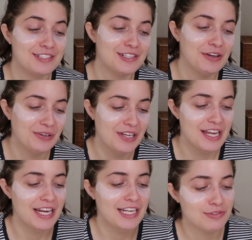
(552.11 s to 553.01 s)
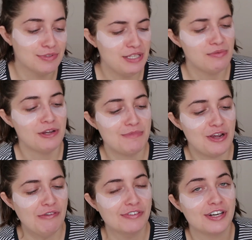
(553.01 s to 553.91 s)
So it's really won
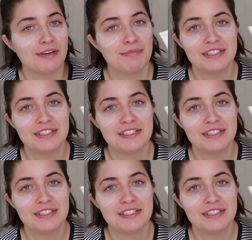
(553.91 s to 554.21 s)
me over.